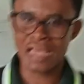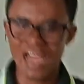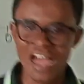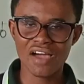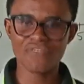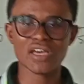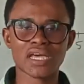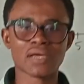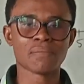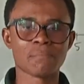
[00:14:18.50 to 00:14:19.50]
Have
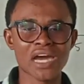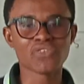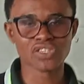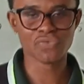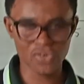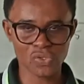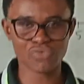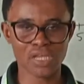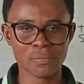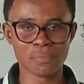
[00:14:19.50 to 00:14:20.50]
a minus in front of
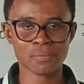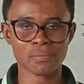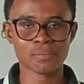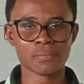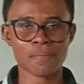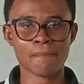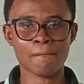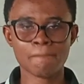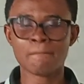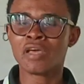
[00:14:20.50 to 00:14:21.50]
them.
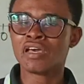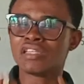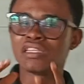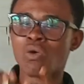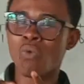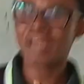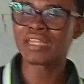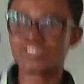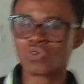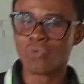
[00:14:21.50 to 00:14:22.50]
The one
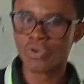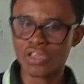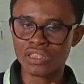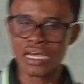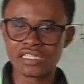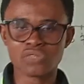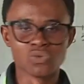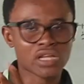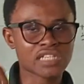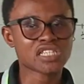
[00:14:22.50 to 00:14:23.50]
that
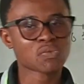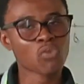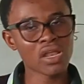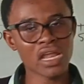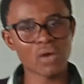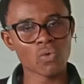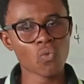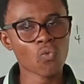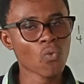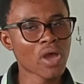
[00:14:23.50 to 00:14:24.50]
is
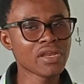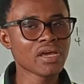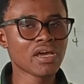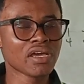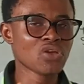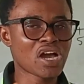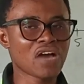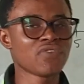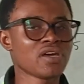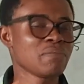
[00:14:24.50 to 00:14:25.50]
smaller, when they don't
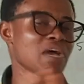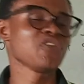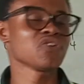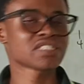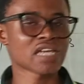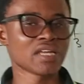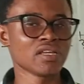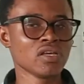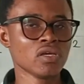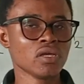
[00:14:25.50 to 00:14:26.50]
have a minus sign,
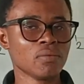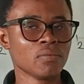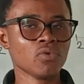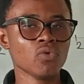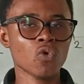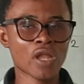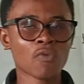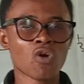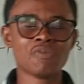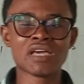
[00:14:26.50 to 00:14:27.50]
will not
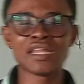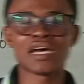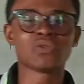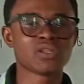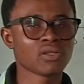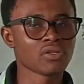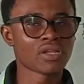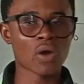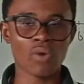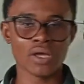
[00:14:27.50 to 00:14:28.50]
go bigger than the
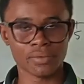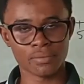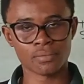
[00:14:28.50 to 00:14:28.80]
other one.